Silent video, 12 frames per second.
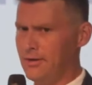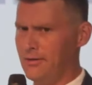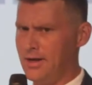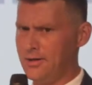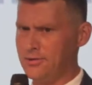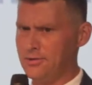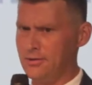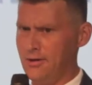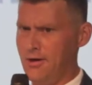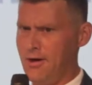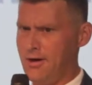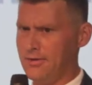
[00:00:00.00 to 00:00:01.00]
international
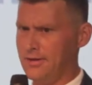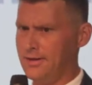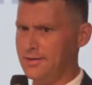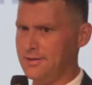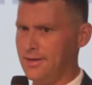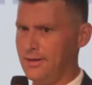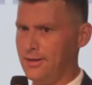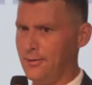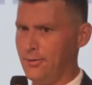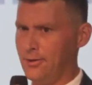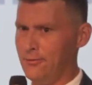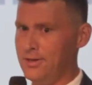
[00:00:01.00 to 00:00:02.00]
law that they said that they
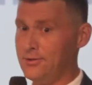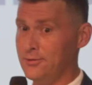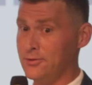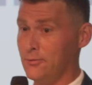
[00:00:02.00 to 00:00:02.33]
would agree to.